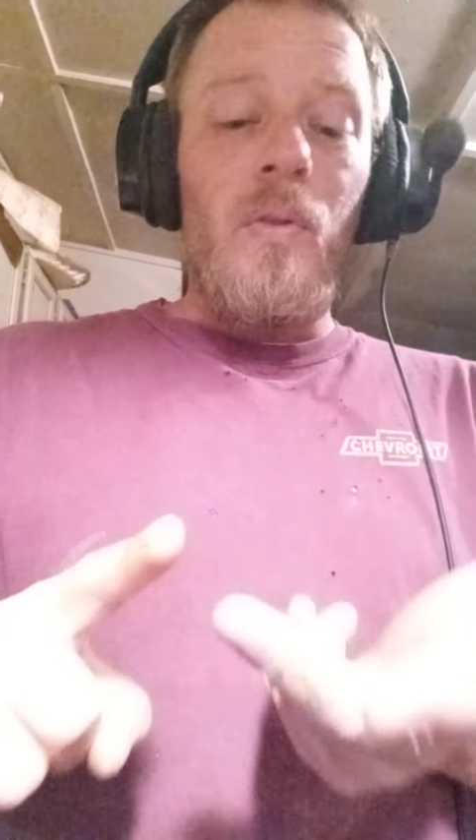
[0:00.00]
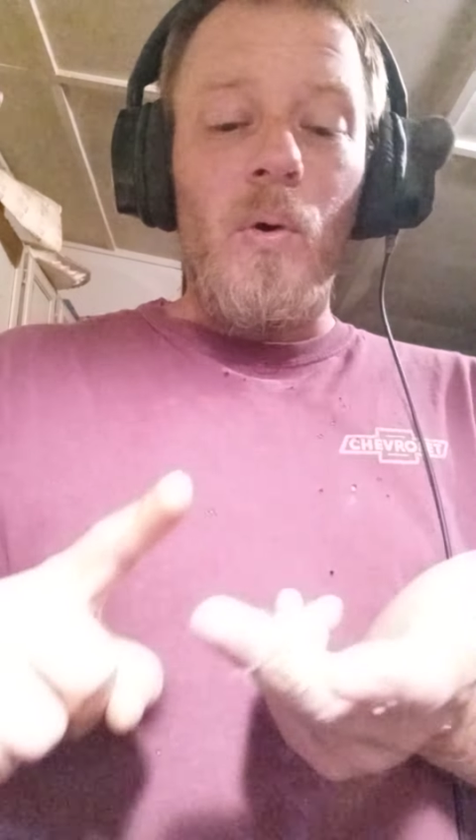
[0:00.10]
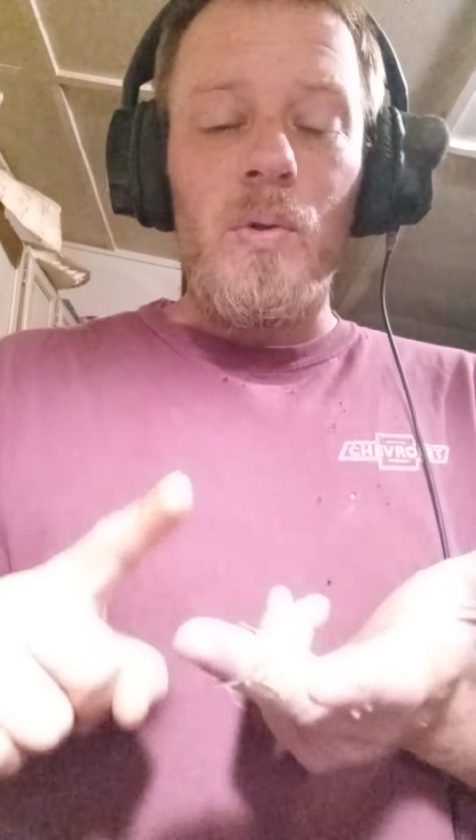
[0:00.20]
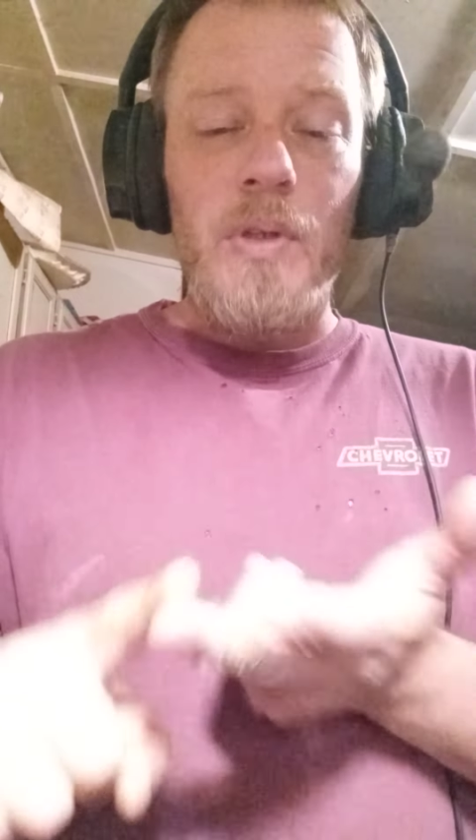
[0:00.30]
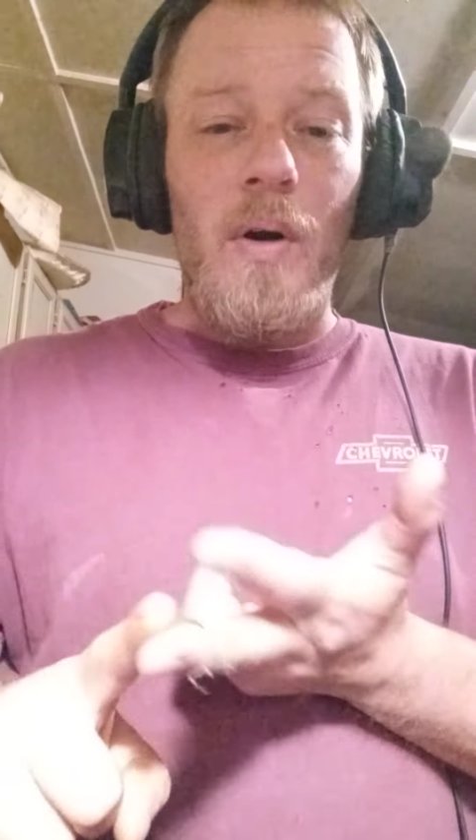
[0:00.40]

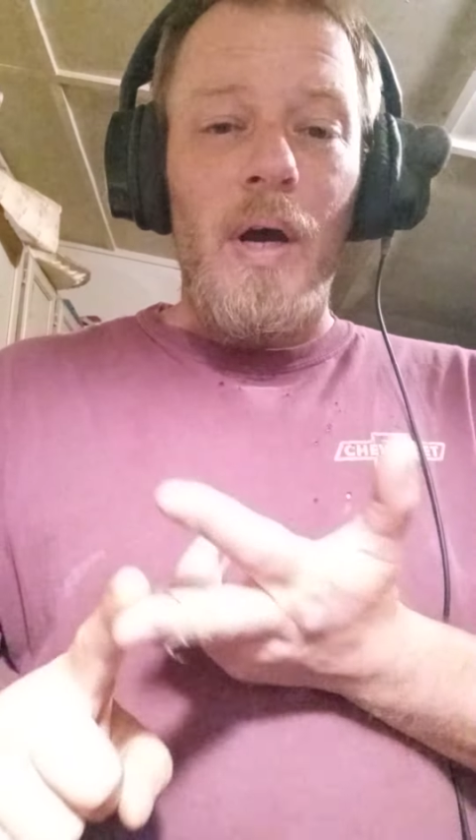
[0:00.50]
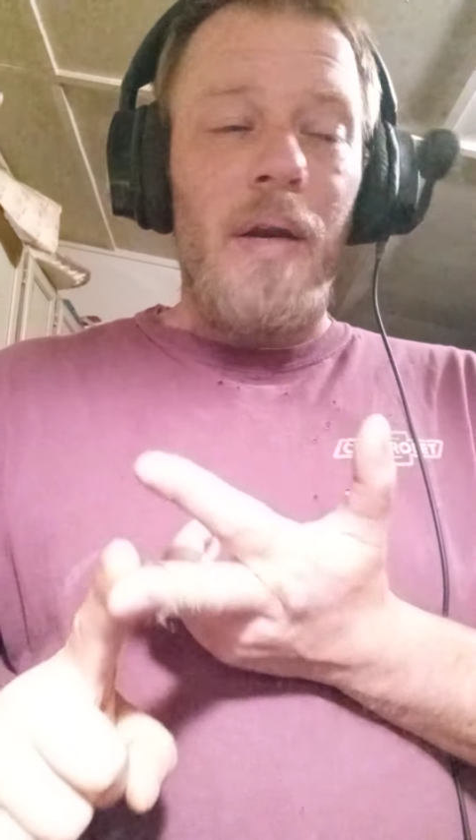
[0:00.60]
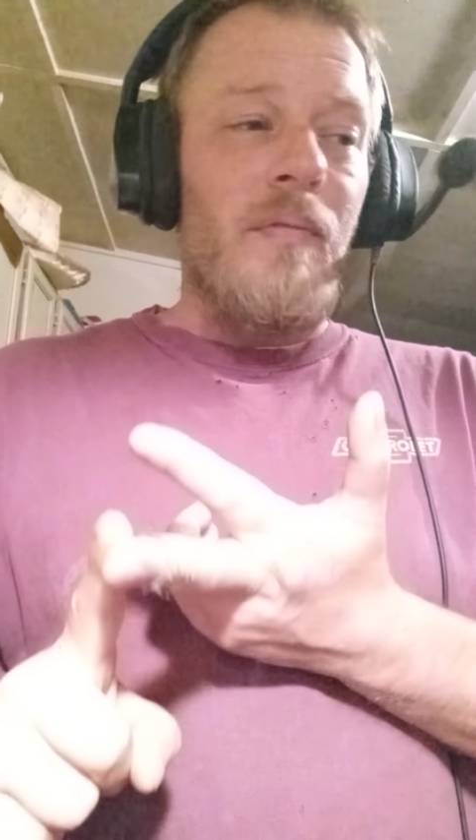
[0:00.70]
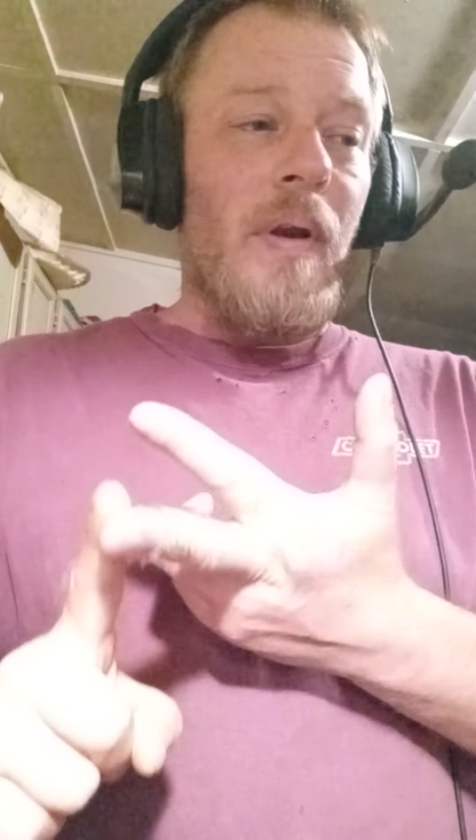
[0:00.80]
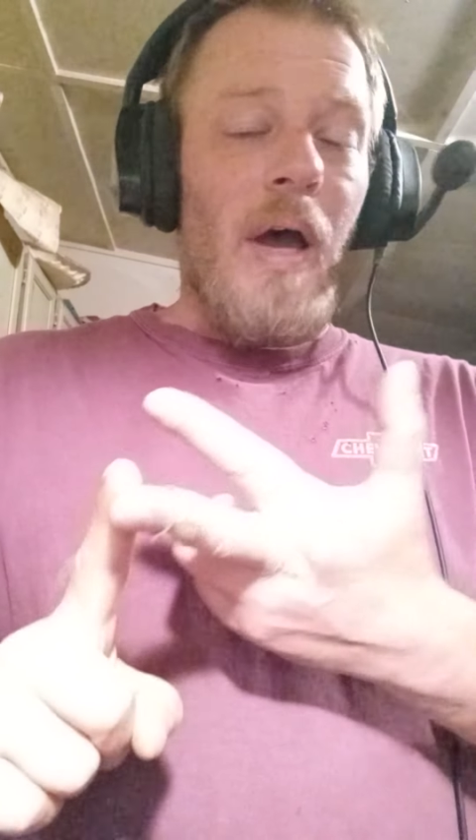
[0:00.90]
those are out
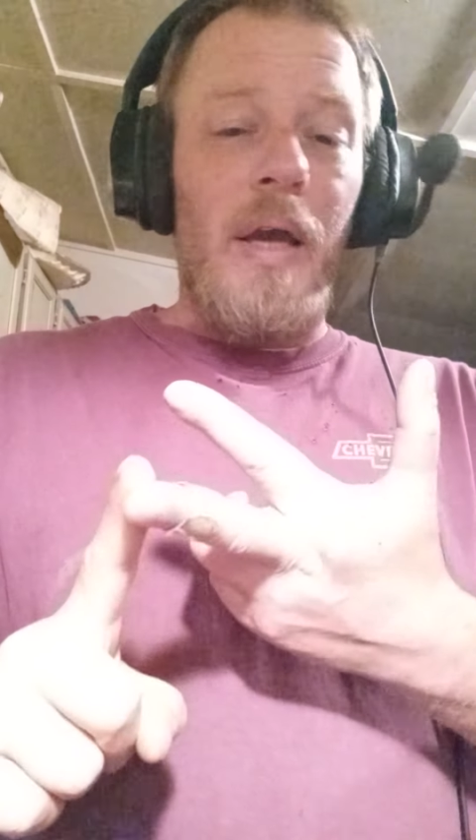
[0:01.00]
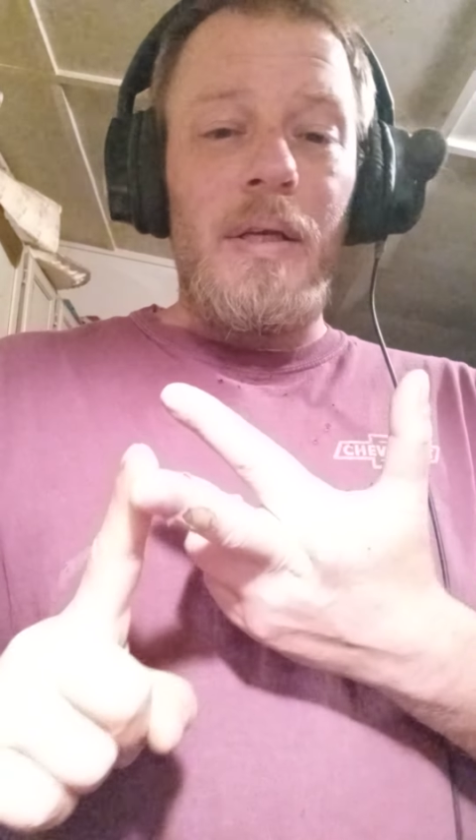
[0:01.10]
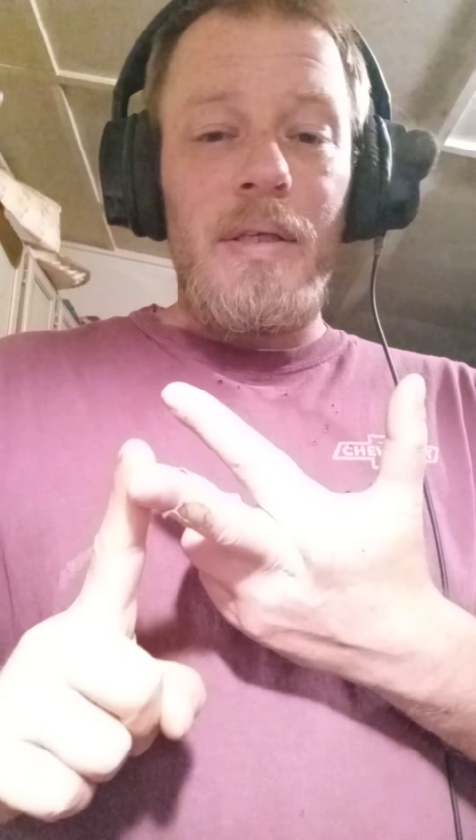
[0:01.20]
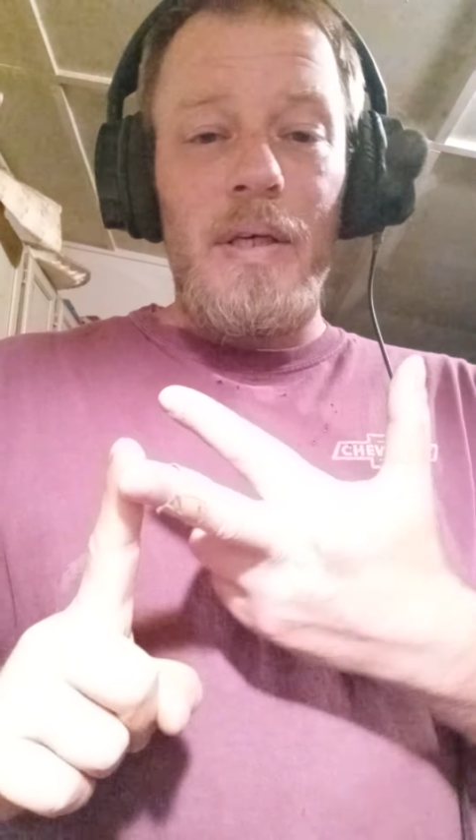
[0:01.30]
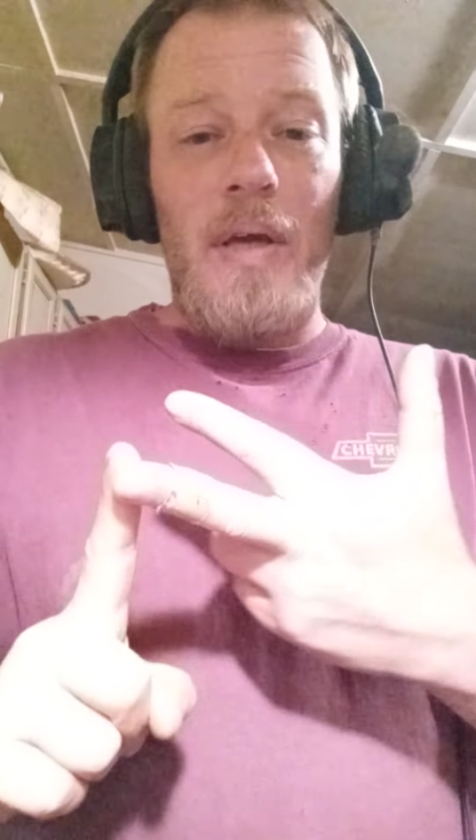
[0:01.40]
of a
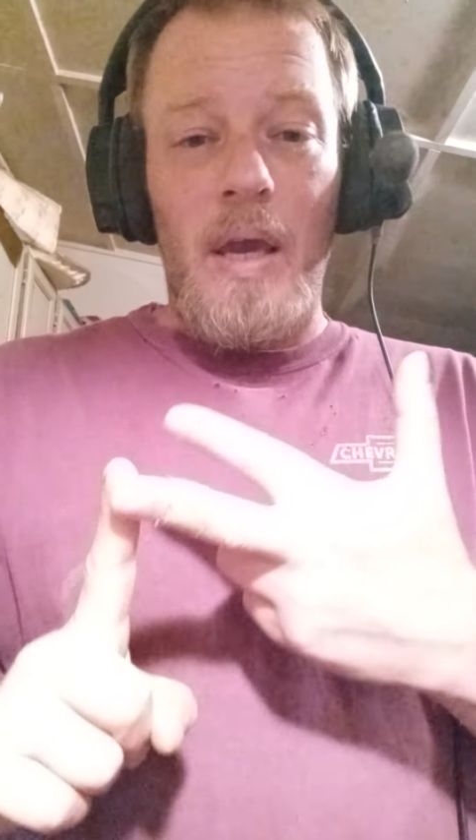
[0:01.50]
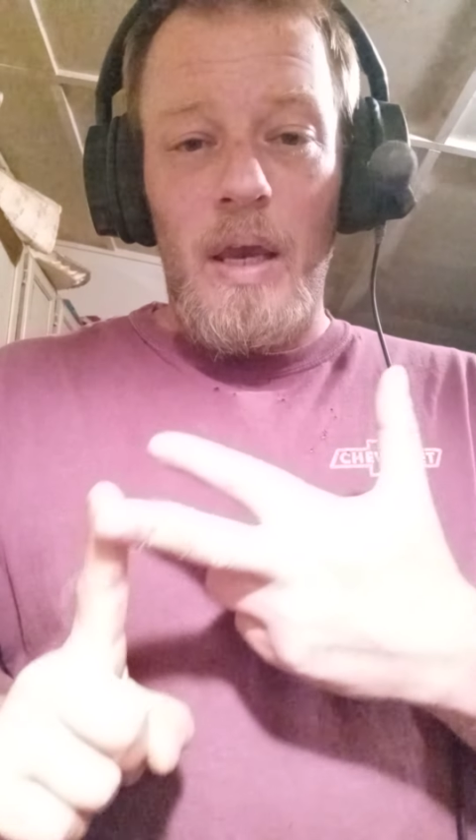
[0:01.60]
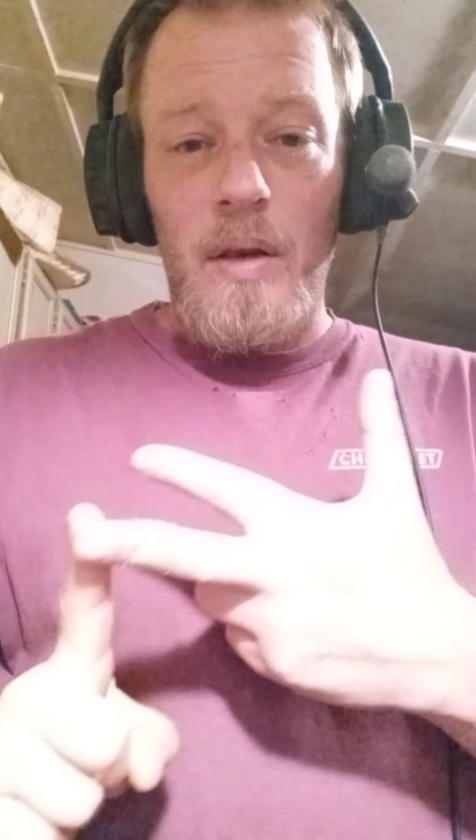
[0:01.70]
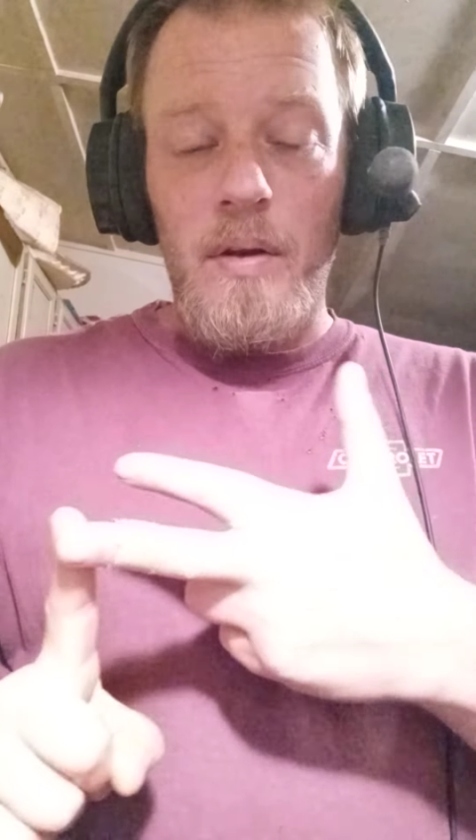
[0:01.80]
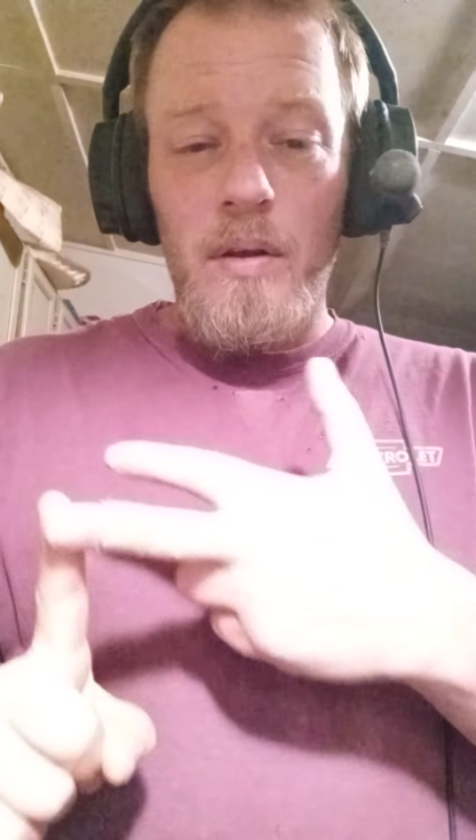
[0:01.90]

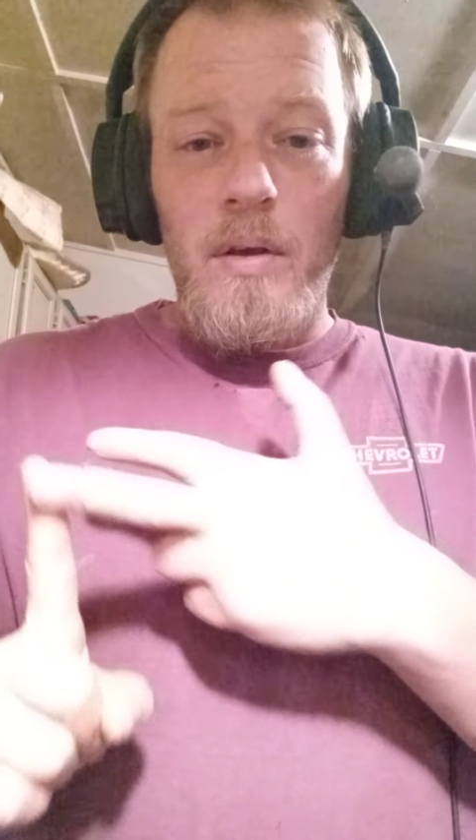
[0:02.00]
98